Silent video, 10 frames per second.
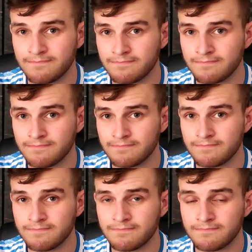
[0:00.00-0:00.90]

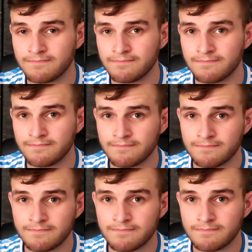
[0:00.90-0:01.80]

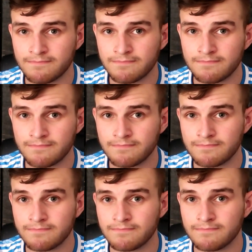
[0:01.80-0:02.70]

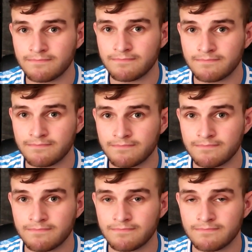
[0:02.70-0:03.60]

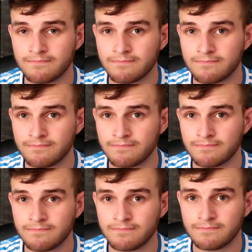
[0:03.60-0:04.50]

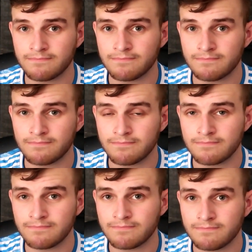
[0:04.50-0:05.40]

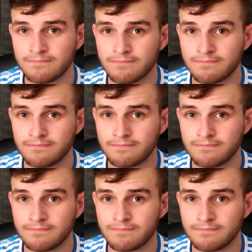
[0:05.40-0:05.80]
[no speech]